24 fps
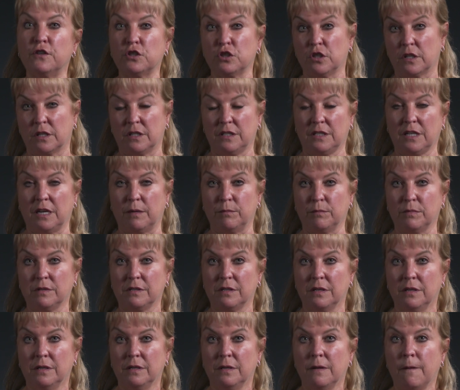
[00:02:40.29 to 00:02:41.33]
phishing
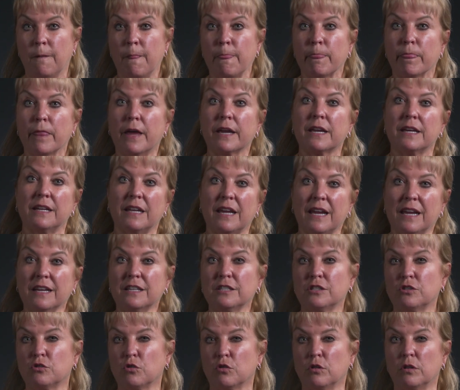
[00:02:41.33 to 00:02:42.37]
attempts, like an
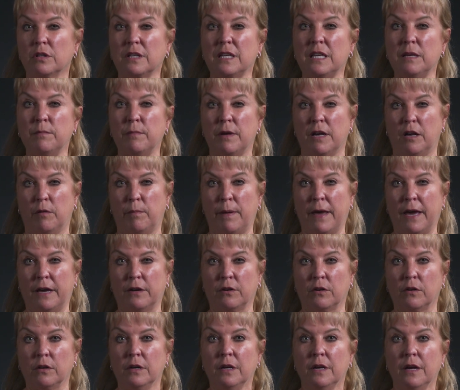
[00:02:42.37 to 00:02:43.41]
external email
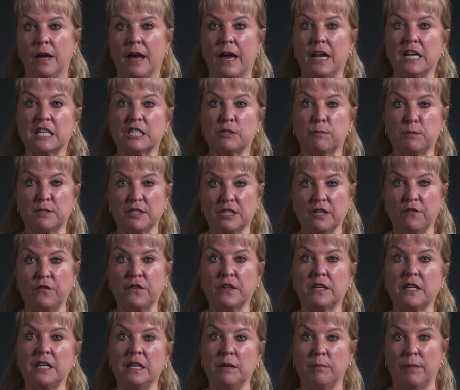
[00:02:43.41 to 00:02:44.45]
banner and a
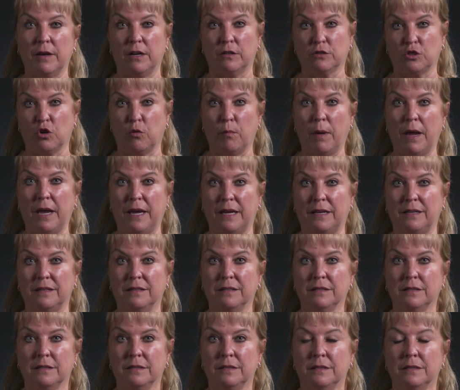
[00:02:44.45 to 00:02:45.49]
specific email domain.
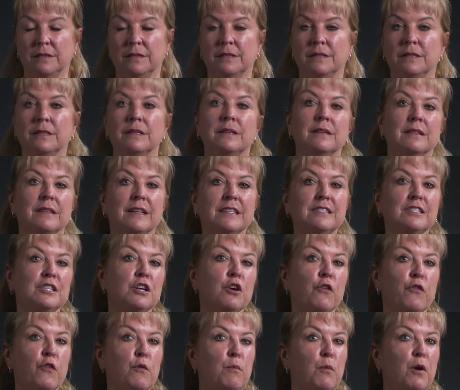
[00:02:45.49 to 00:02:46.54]
Let's
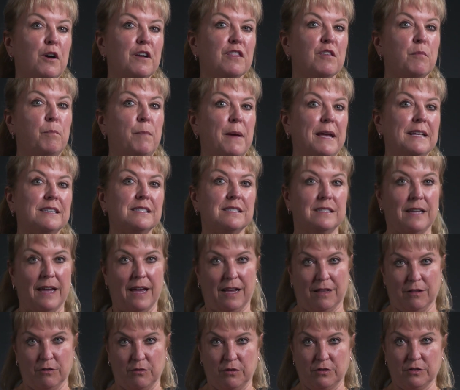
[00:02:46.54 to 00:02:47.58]
hear from one of the bait
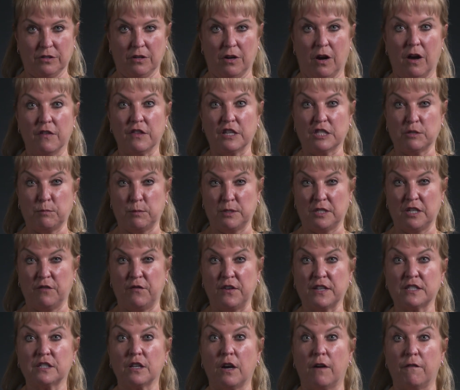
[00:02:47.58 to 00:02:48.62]
snagglers on the
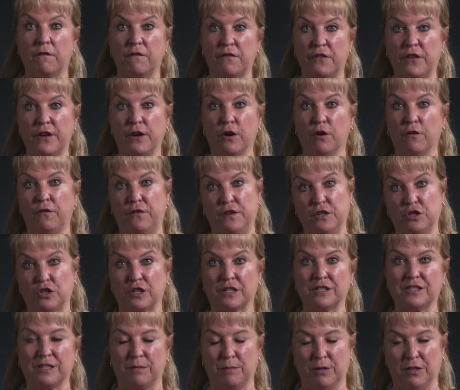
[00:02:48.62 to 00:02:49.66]
specifics of their
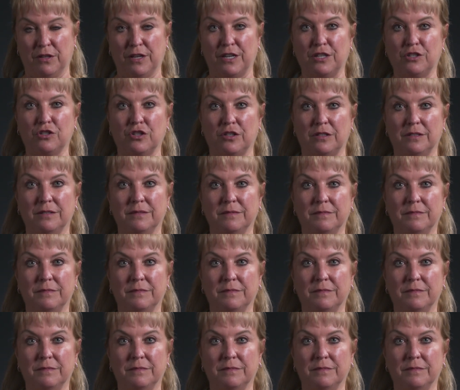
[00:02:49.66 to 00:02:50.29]
phishing simulation.